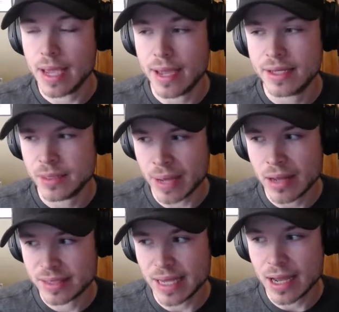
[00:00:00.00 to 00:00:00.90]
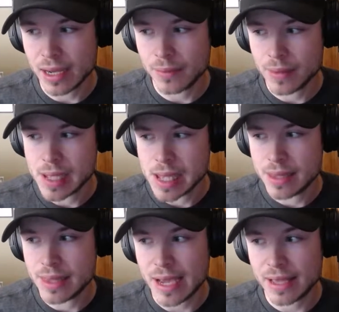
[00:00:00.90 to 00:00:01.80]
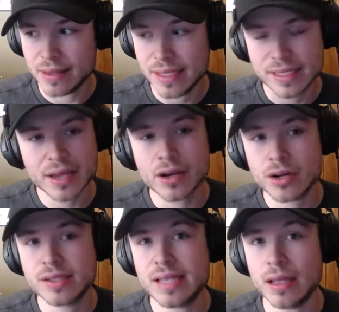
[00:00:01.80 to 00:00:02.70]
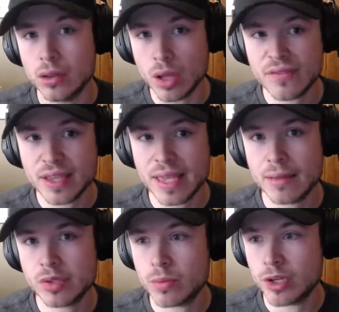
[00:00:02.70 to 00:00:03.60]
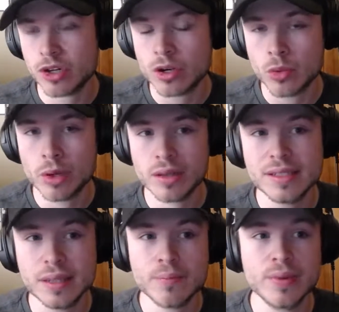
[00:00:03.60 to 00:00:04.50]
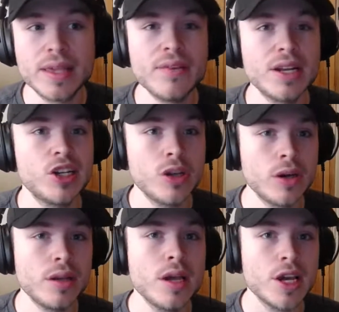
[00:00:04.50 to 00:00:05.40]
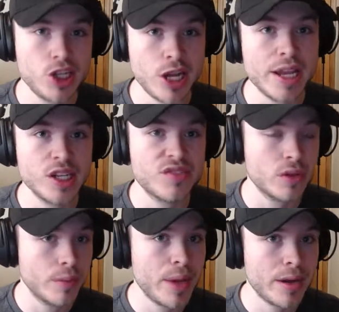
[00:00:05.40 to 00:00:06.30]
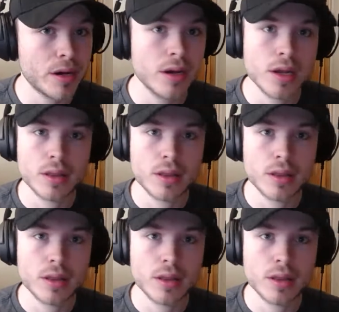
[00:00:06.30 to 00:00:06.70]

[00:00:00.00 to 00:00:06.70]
And it's about time that these hitters that love the game so much and are willing to give it a good change for the better,